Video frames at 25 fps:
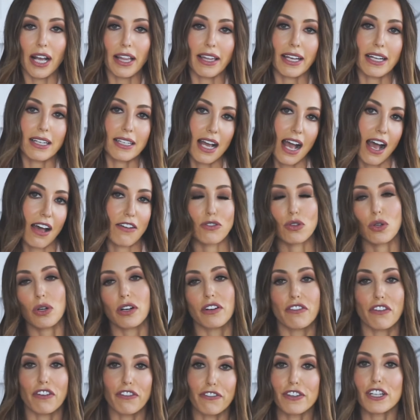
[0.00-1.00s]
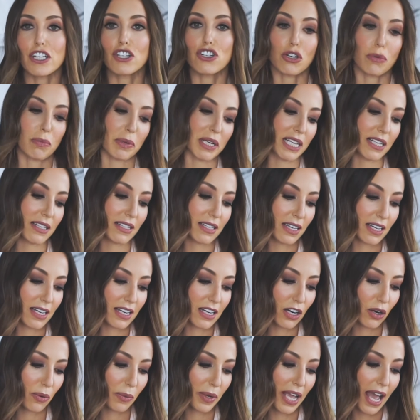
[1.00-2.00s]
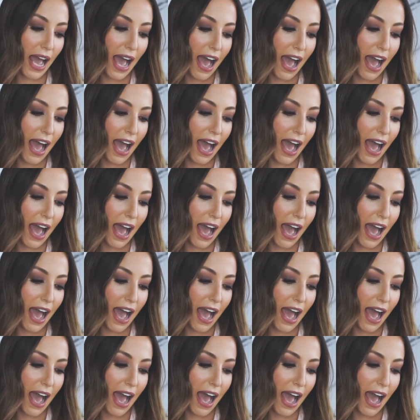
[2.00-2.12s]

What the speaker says: I like to have sort of a feature piece. And here we